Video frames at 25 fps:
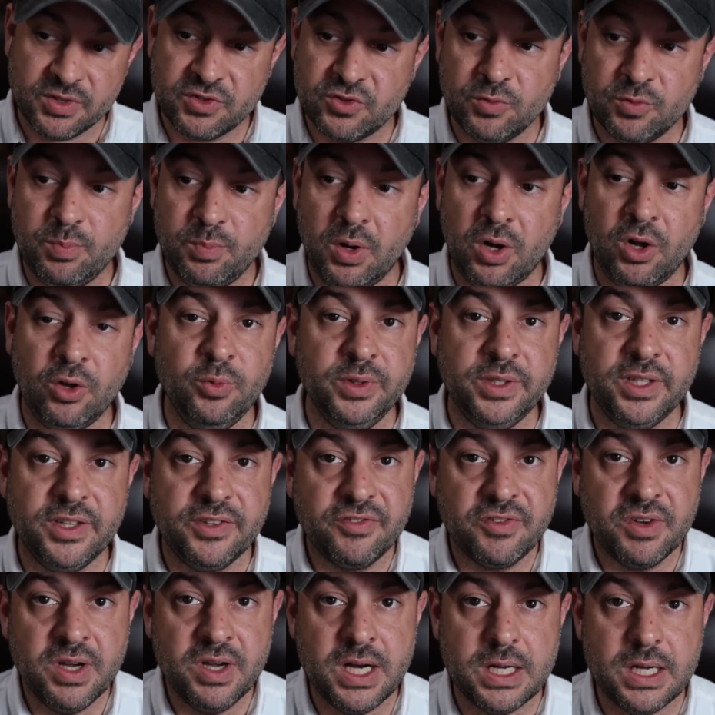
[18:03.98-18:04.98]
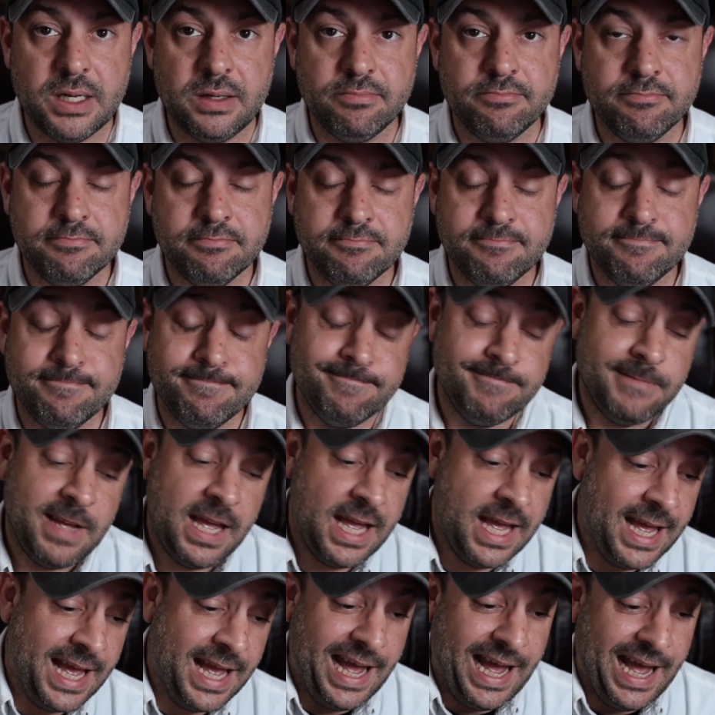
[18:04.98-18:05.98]
Baldwin this gun.
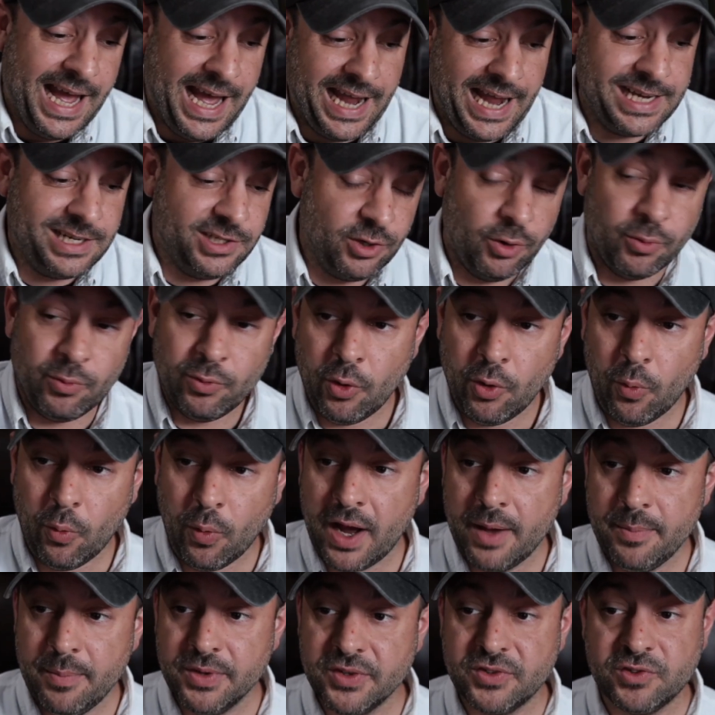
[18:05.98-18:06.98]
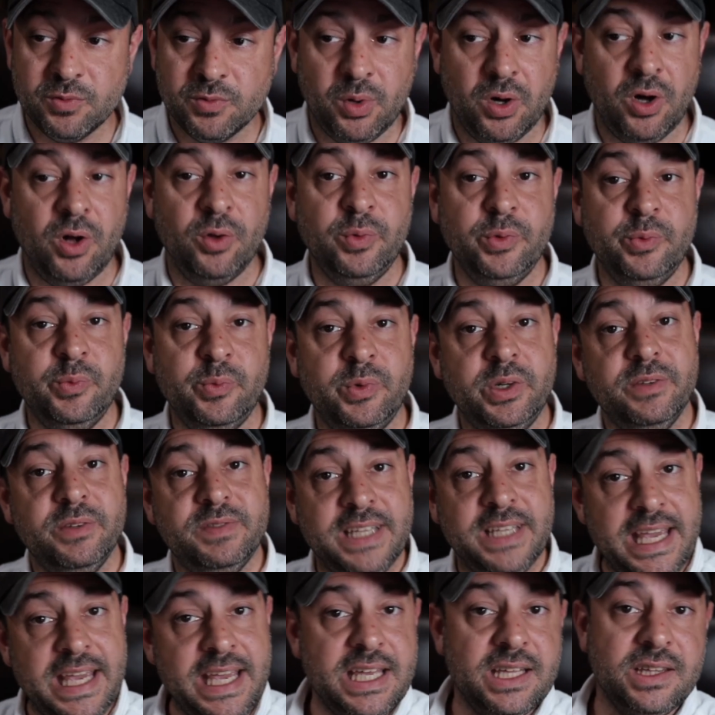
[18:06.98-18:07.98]
I don't know why Mr. Baldwin would have
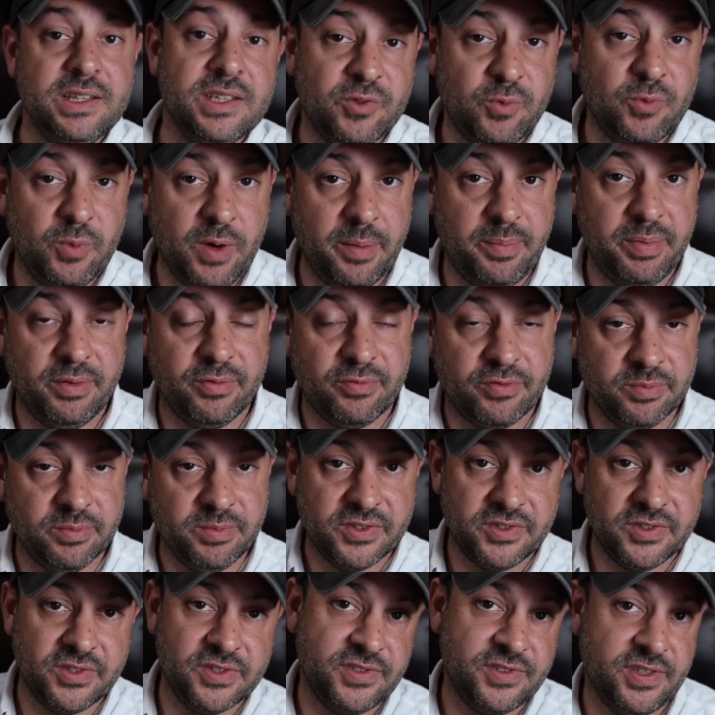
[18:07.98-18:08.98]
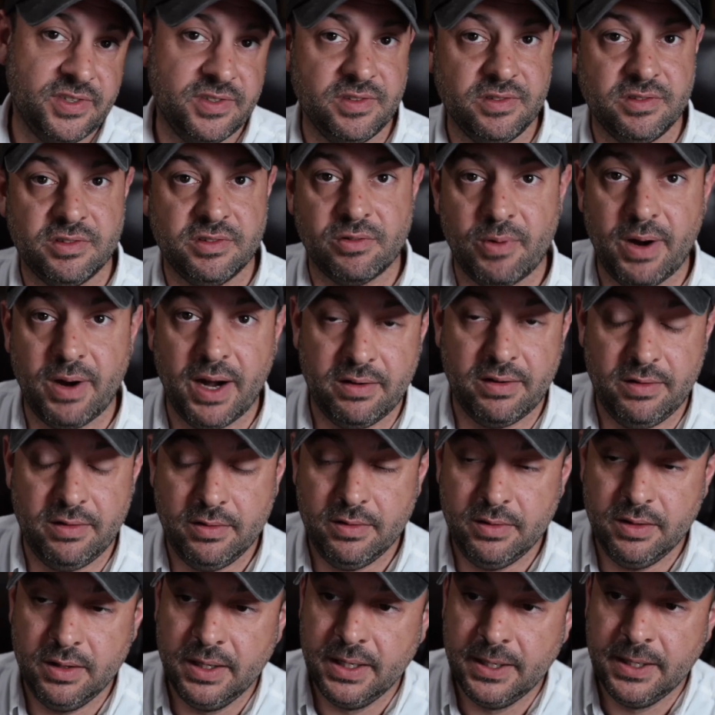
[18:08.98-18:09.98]
taken this weapon from this assistant director.
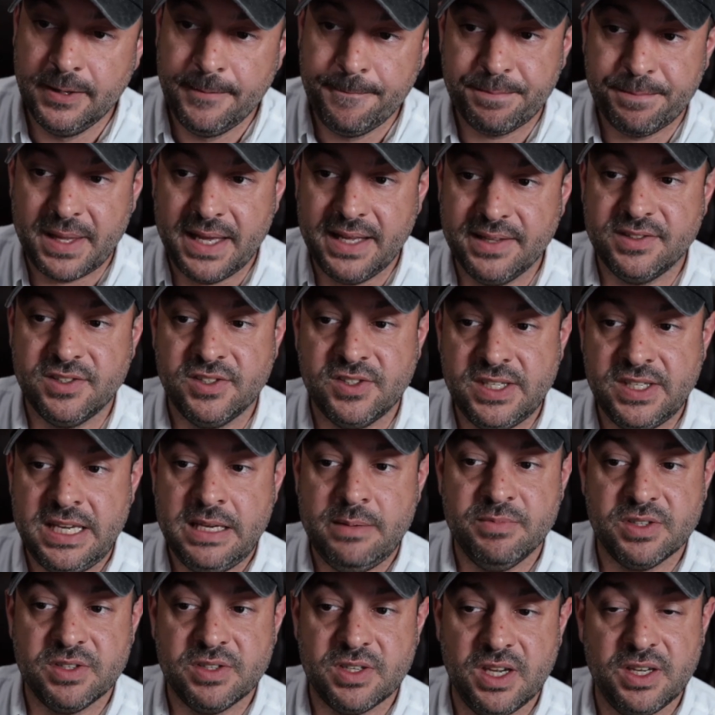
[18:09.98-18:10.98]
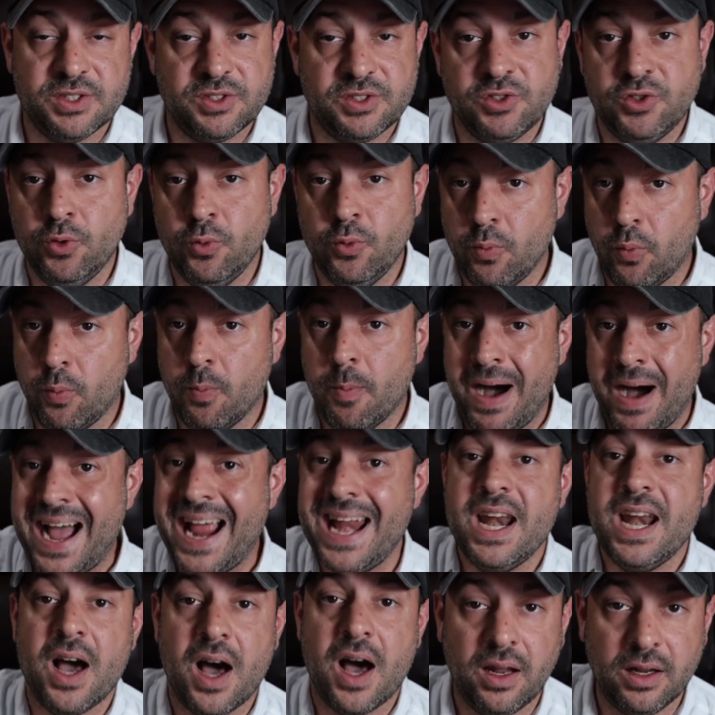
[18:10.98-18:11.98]
It seems, to my
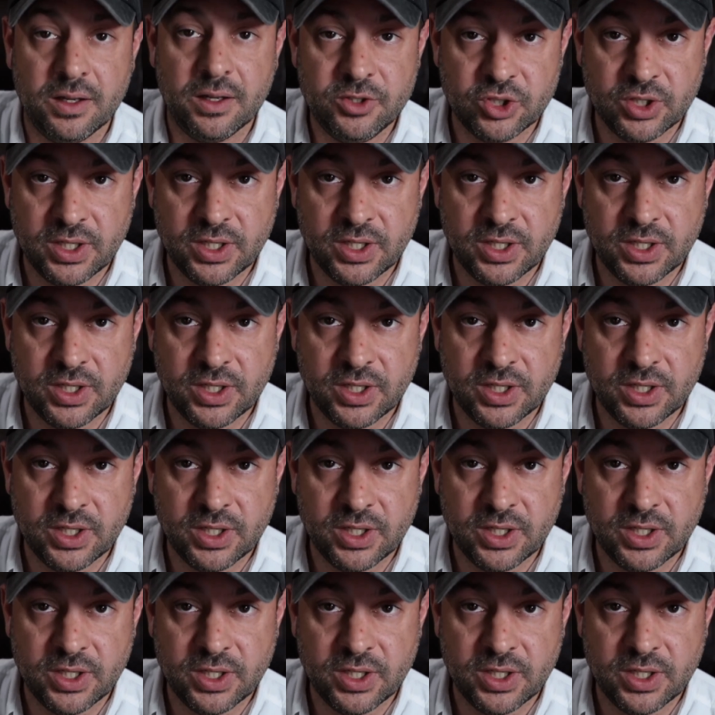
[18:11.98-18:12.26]
knowledge,